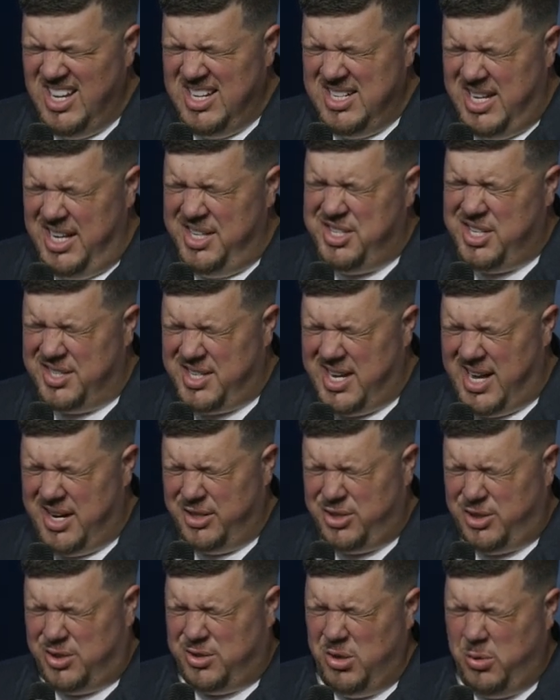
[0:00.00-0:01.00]
Teach us how
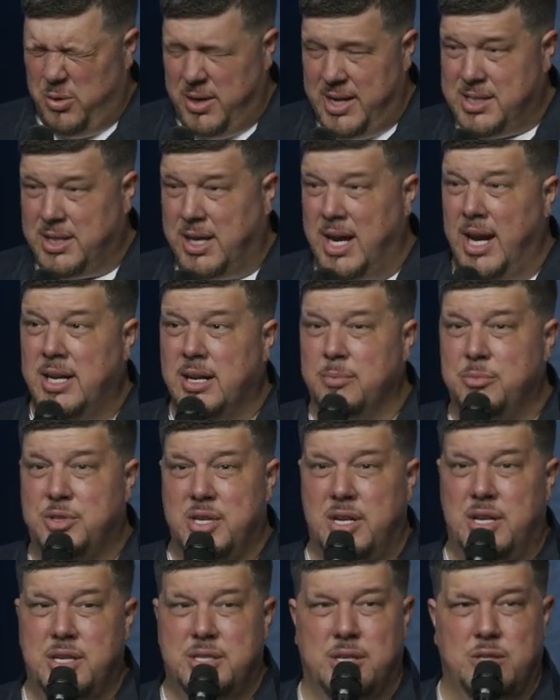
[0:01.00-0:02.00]
to steward as kingdom
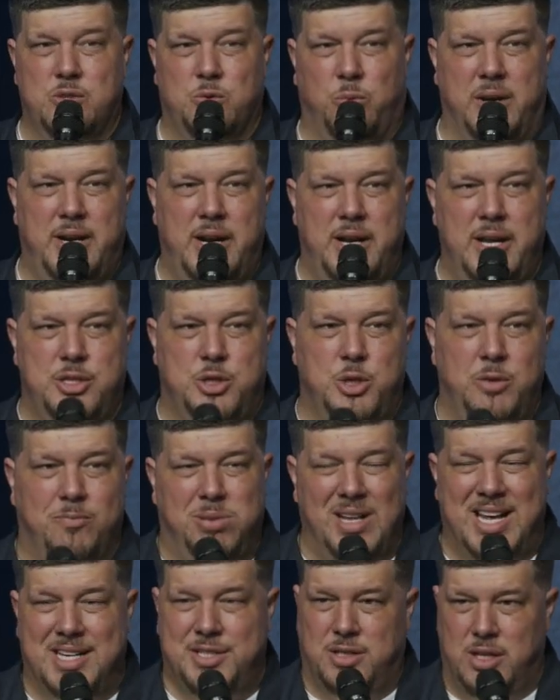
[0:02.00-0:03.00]
citizens what it is you
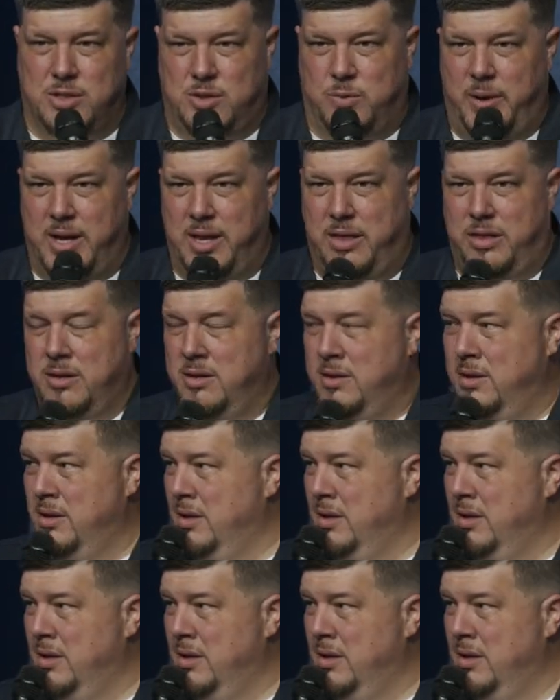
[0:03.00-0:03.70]
blessed us with.